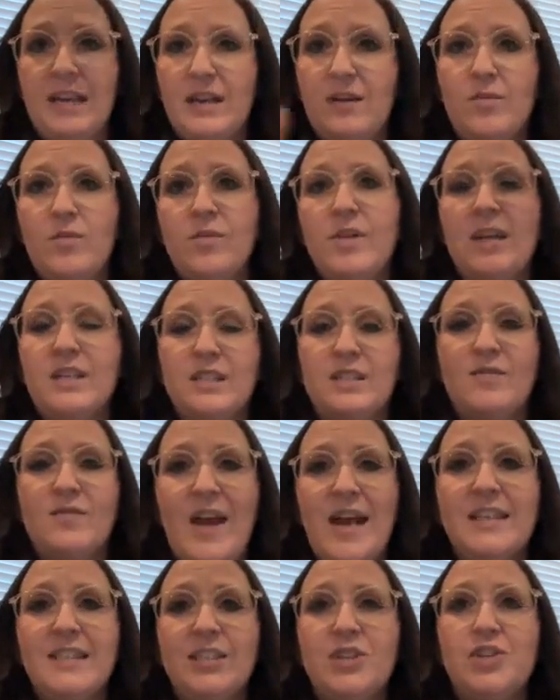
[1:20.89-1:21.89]
Get as
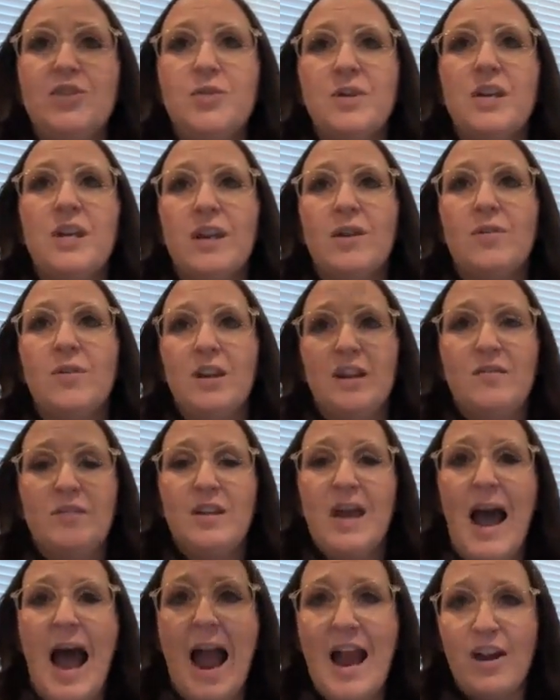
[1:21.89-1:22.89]
fast as you can get rid of
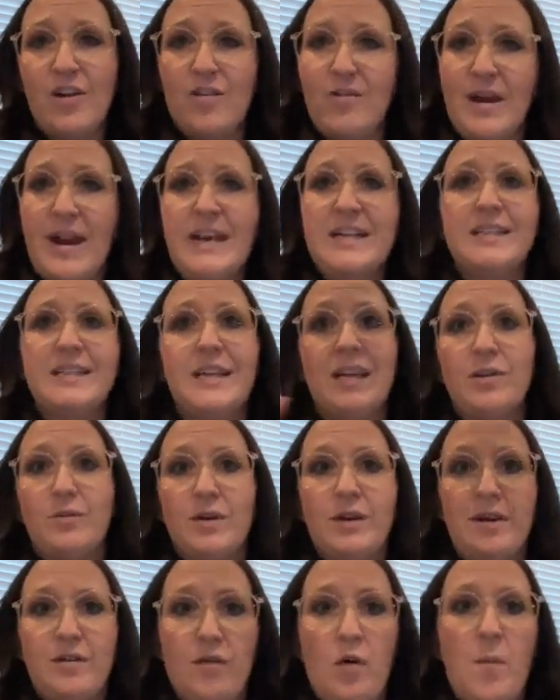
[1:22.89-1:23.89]
the higher rates, get
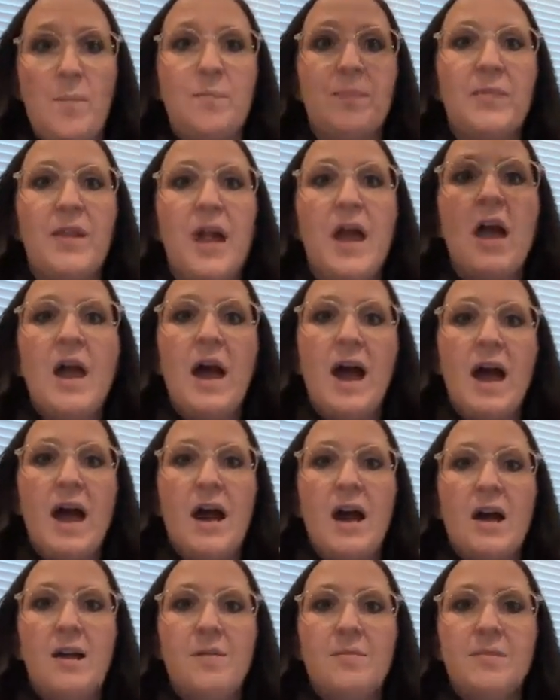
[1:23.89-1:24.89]
rid of
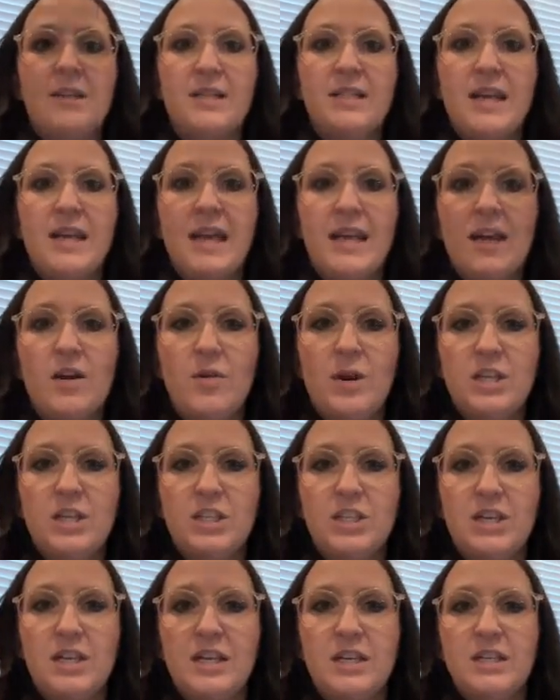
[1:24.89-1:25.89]
them. The second
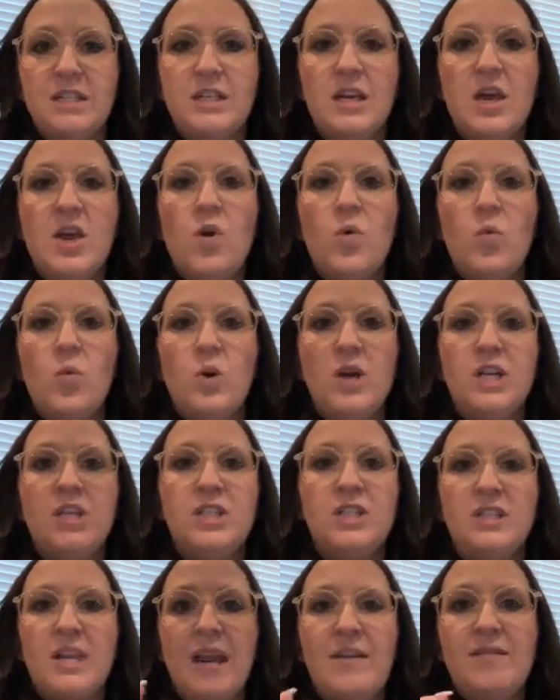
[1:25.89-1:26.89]
question is which
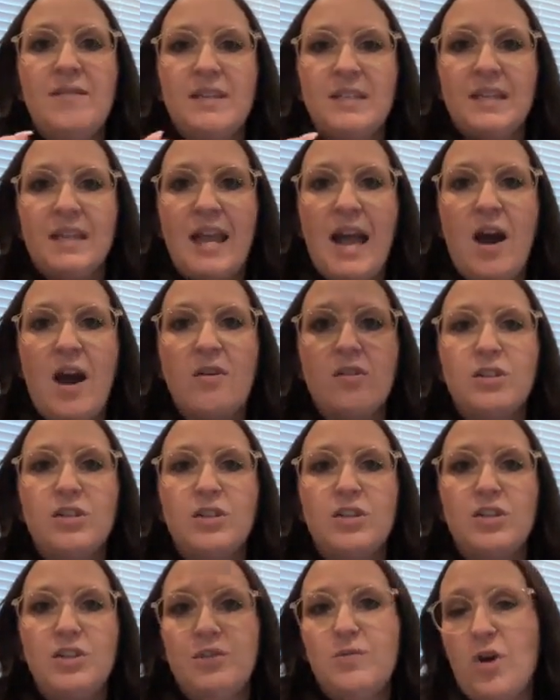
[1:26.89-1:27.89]
savings account
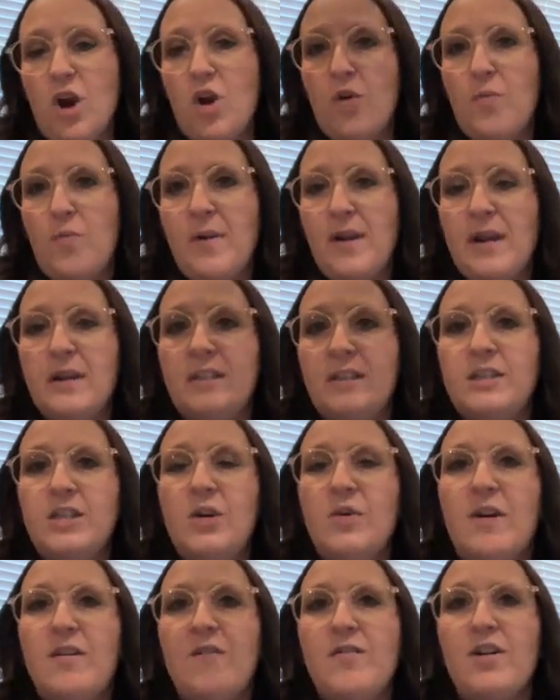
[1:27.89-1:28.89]
should you open?
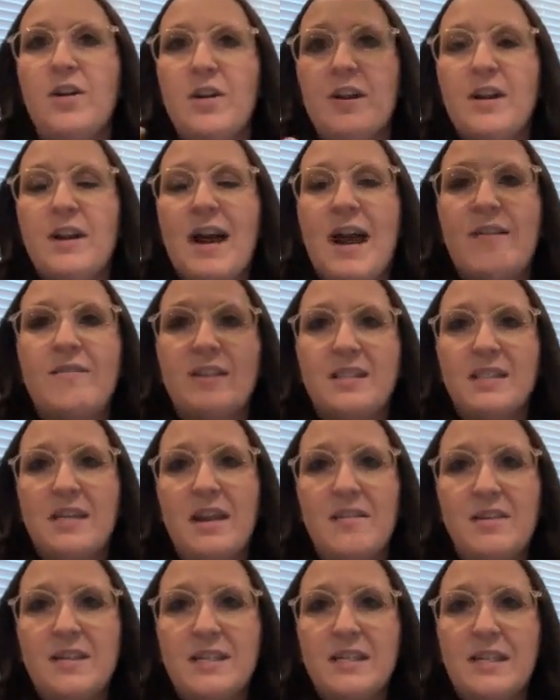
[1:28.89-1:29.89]
So, if you're going to have a
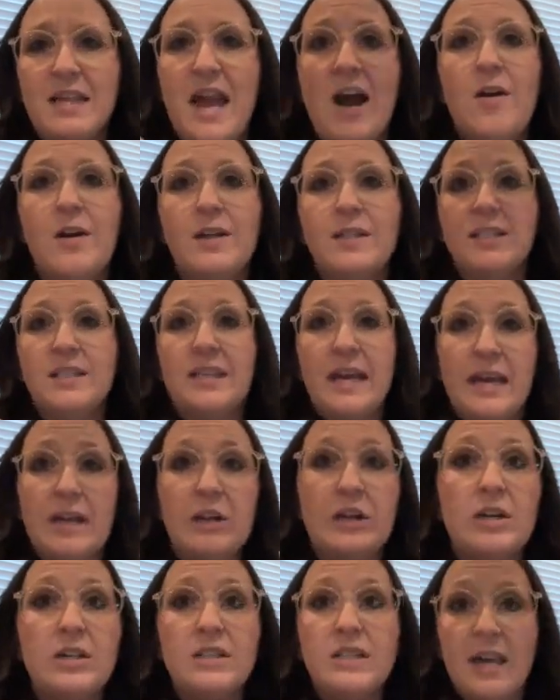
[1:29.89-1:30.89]
savings account, a
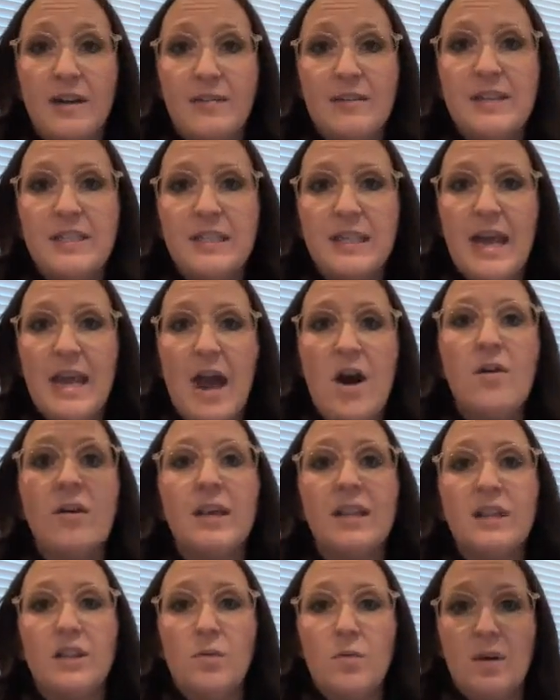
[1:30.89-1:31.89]
standard savings account,
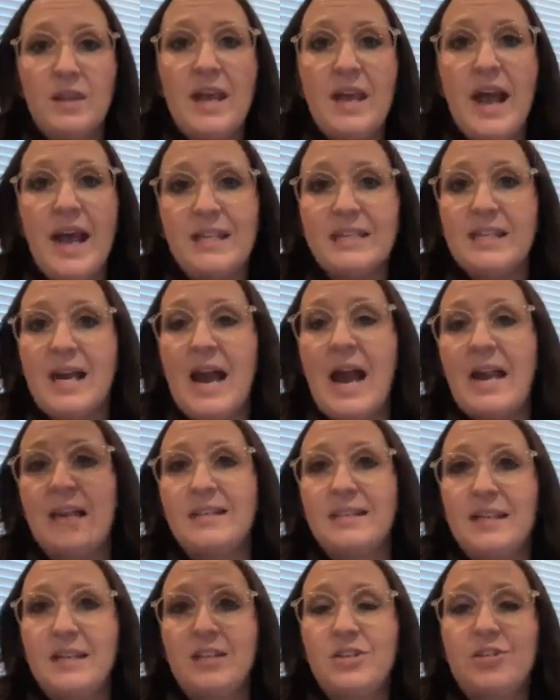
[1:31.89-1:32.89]
get the one that has the
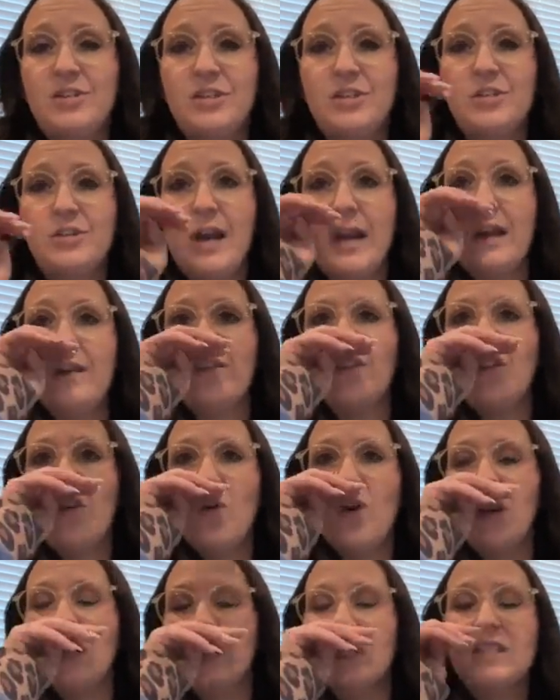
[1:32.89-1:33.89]
highest interest rate, of
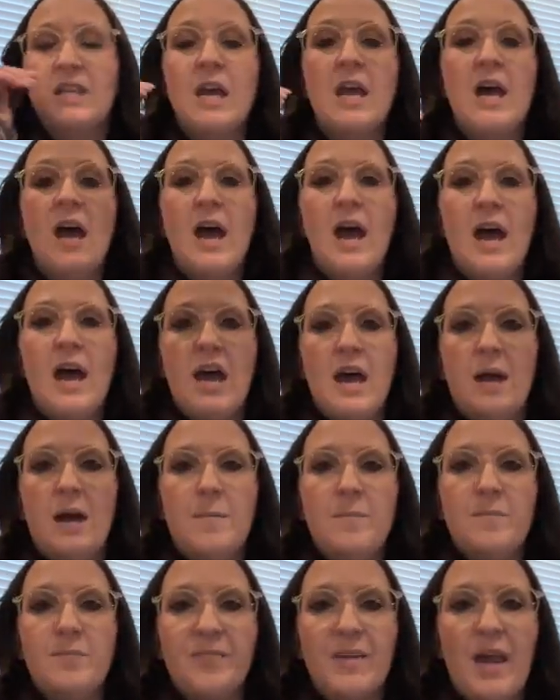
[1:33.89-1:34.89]
course.
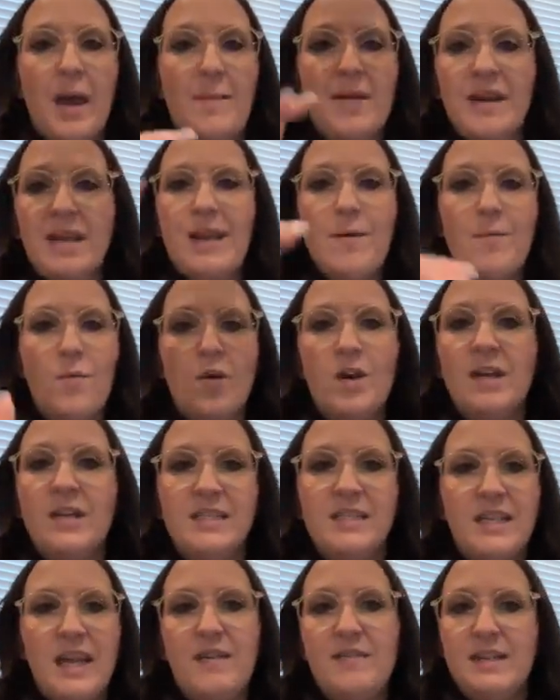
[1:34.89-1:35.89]
I'm going to get more into
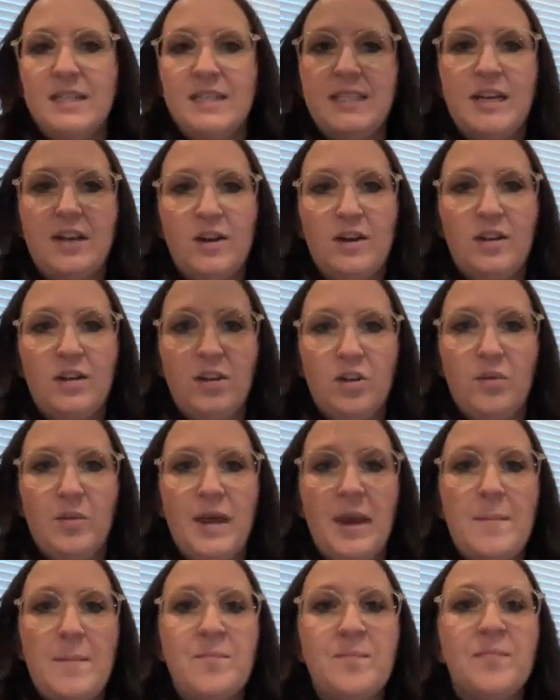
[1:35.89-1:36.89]
savings here in a little
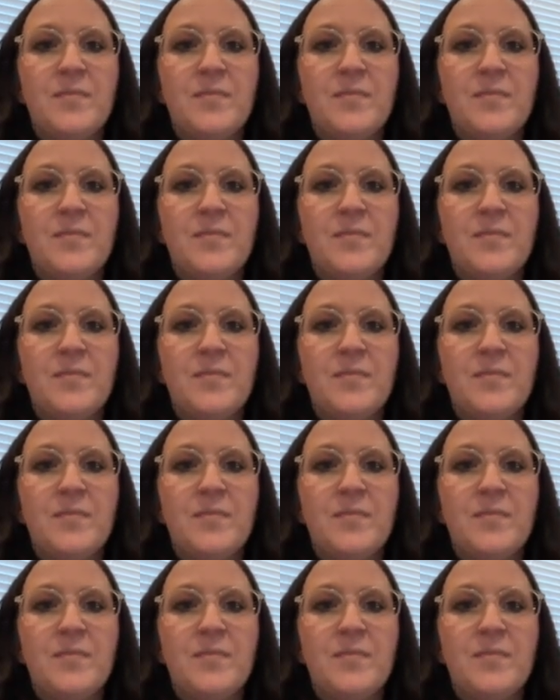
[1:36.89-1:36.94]
bit.